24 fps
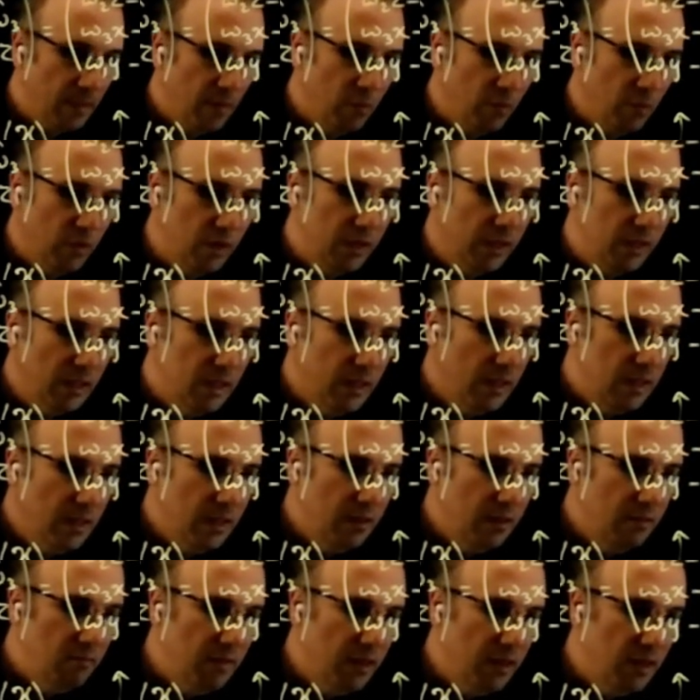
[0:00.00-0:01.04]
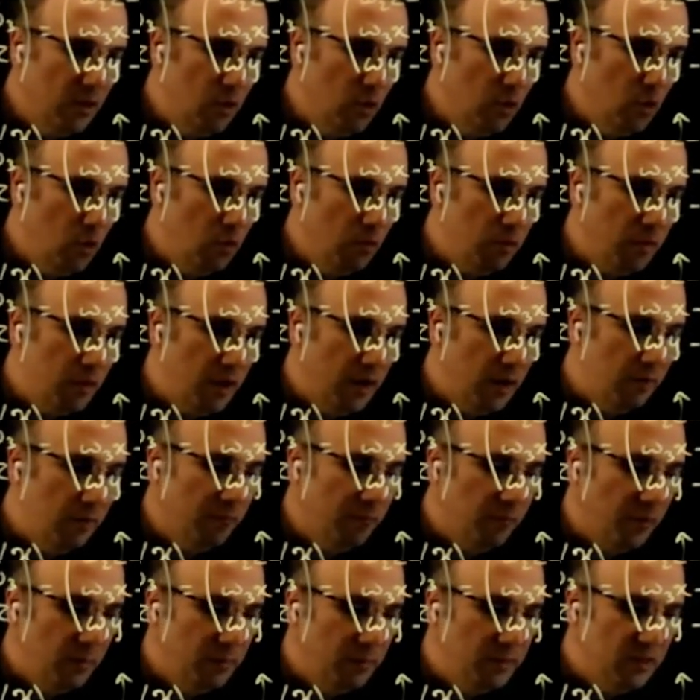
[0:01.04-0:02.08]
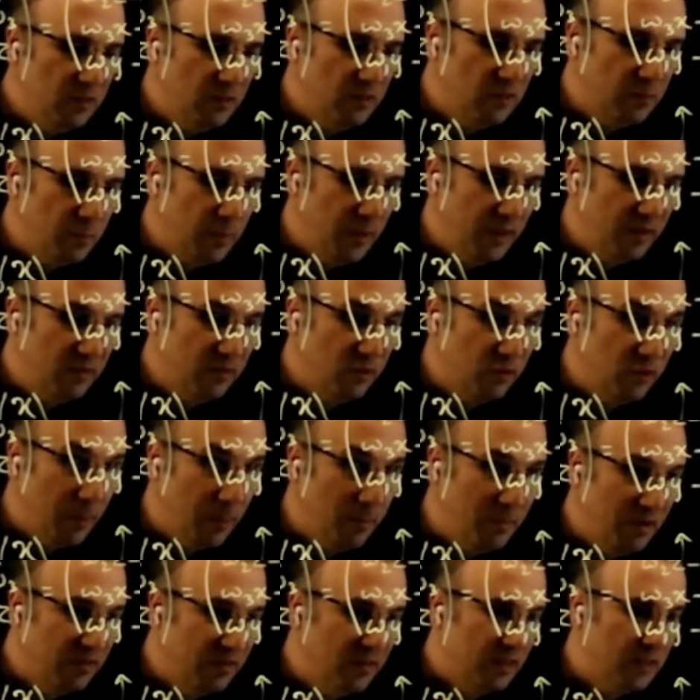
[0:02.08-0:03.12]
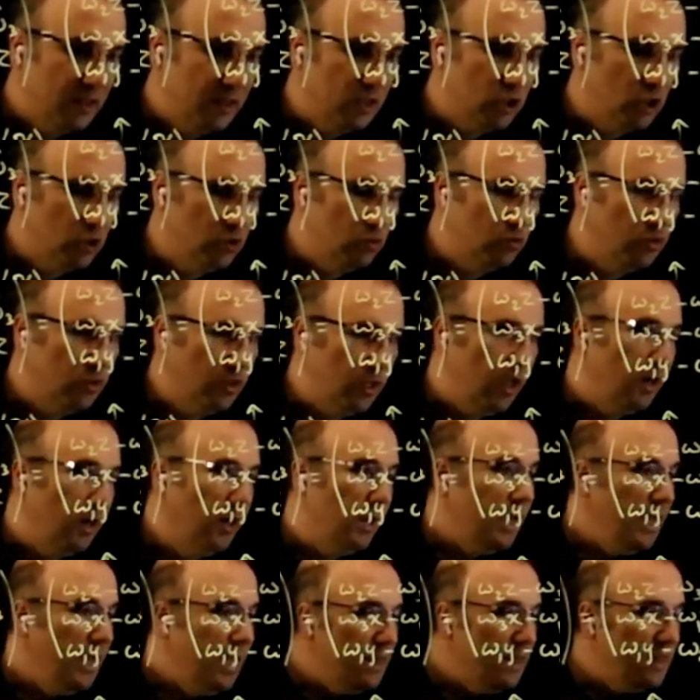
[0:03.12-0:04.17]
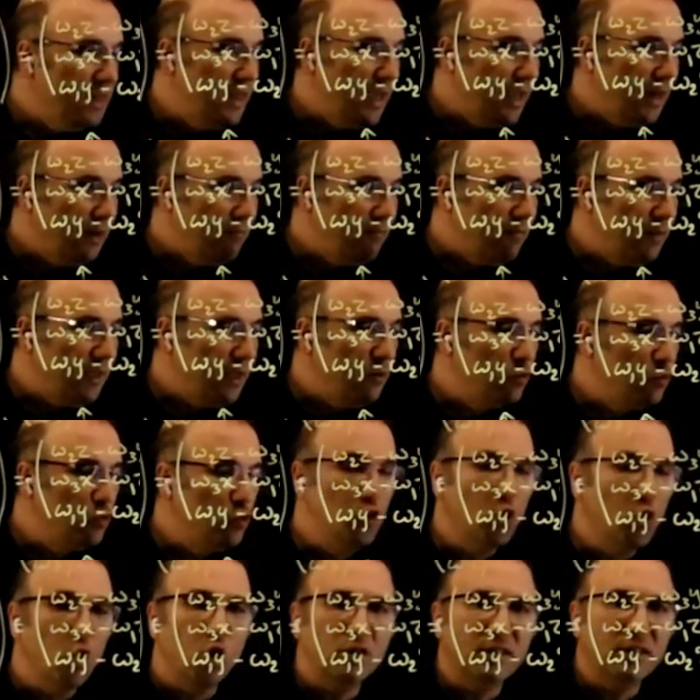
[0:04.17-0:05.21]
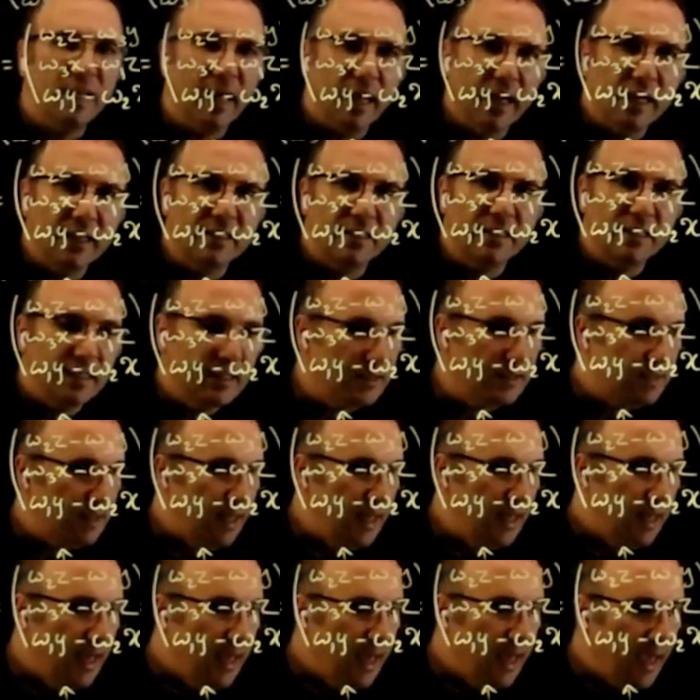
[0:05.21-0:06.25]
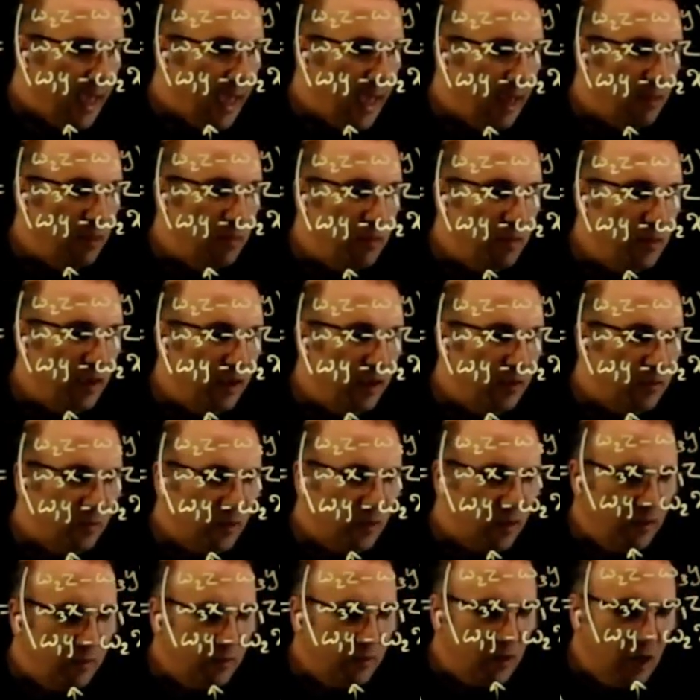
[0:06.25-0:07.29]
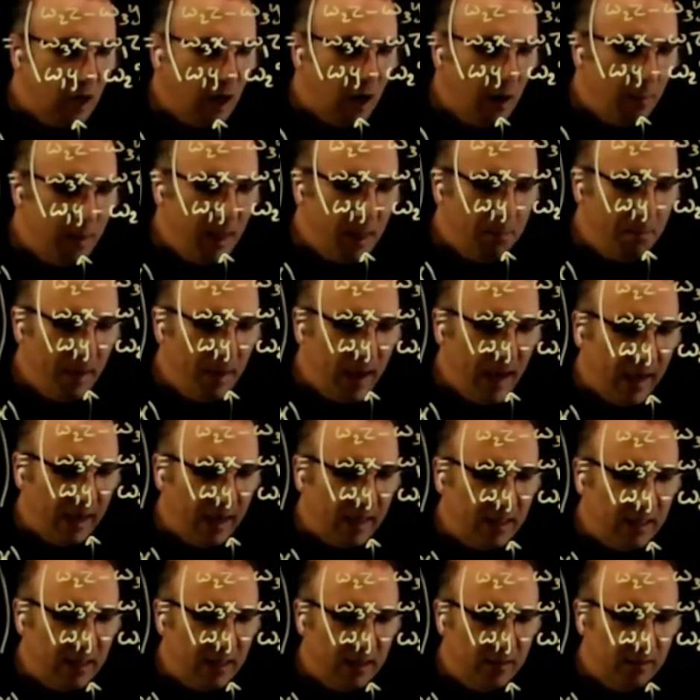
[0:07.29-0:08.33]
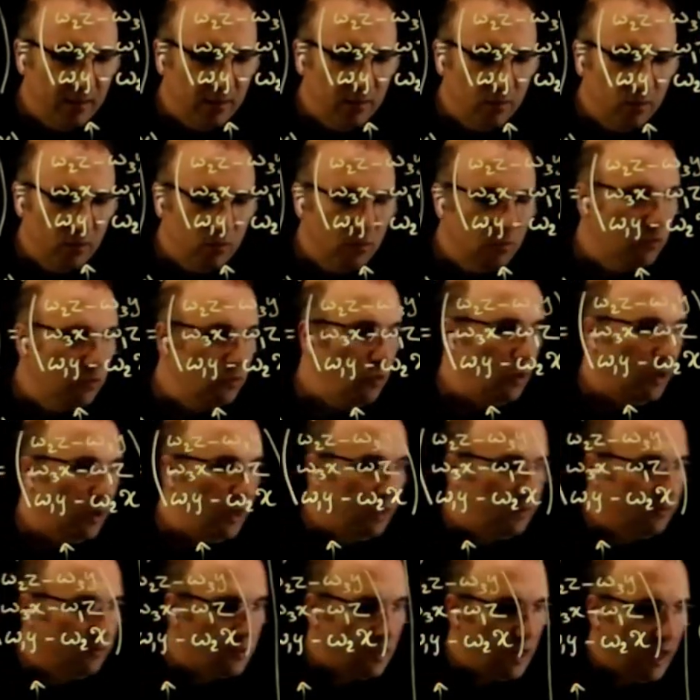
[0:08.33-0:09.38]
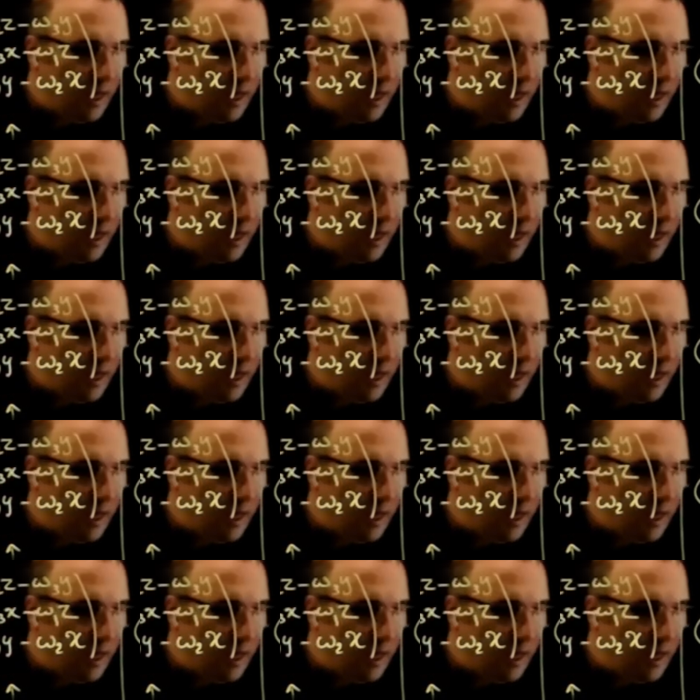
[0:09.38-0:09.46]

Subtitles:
All right. We go there from this space representation to there. Then we rotate it, and this is coming back. So it's